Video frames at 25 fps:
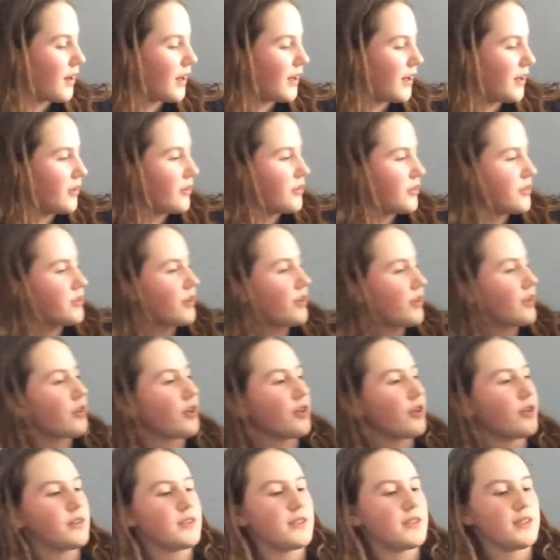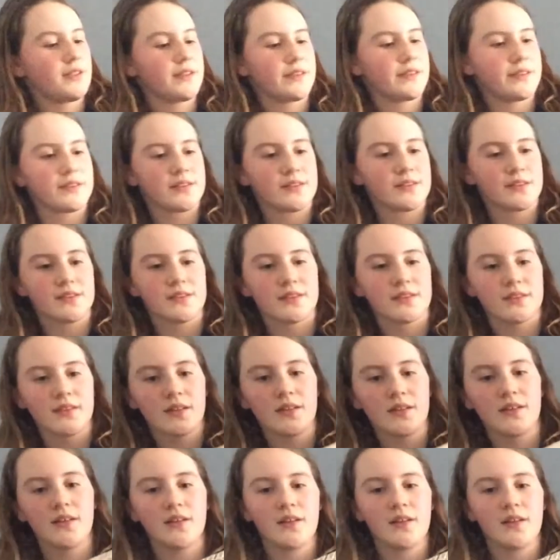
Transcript: I also got this